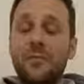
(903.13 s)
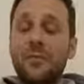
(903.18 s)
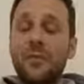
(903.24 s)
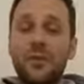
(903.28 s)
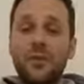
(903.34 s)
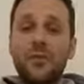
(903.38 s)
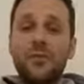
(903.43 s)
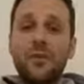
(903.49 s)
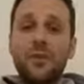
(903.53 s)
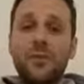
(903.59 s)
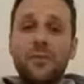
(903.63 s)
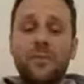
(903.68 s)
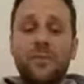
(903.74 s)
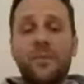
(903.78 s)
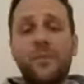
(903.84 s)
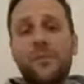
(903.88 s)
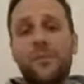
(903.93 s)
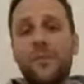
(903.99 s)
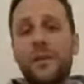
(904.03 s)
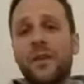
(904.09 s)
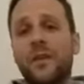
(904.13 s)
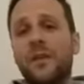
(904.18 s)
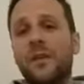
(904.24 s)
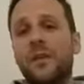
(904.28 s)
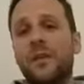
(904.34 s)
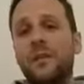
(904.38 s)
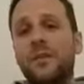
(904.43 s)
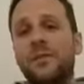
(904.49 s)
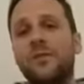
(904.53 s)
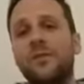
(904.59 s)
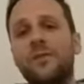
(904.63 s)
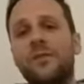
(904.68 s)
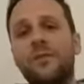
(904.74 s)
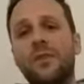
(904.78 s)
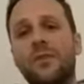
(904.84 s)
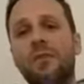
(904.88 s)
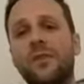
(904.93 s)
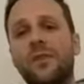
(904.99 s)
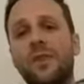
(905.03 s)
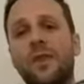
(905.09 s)
But it's true because if you
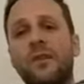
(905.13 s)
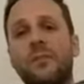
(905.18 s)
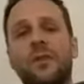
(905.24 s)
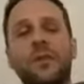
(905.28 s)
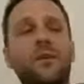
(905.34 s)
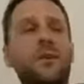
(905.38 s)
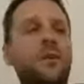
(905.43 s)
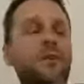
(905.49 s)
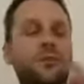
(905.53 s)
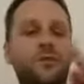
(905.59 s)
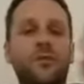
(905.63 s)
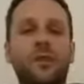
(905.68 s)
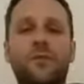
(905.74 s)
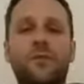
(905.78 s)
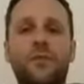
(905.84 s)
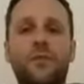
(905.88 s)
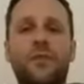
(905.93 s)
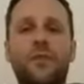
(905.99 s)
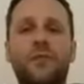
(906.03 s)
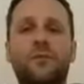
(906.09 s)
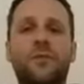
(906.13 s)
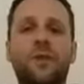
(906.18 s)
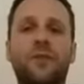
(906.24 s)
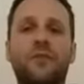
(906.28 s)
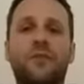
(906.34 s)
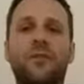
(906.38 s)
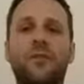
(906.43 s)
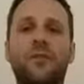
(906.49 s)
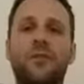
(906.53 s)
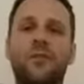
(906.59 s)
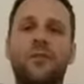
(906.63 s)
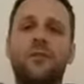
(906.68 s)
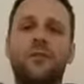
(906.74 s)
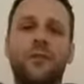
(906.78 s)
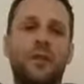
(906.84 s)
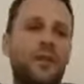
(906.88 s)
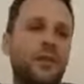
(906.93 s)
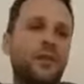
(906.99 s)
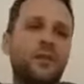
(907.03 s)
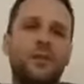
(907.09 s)
if you think about it, you train for a half marathon, you do
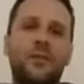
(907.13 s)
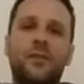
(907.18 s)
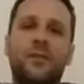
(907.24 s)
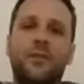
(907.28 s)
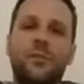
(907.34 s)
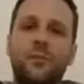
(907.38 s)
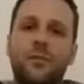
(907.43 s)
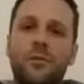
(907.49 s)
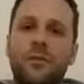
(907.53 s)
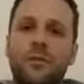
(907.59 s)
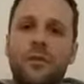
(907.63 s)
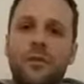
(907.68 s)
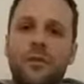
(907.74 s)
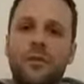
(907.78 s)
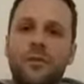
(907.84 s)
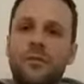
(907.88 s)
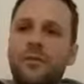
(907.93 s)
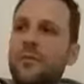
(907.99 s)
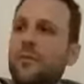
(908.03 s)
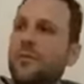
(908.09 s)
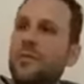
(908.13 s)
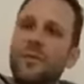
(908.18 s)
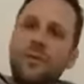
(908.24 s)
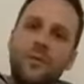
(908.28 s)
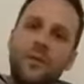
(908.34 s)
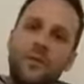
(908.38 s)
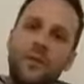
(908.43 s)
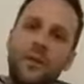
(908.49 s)
it, you stop, you put all the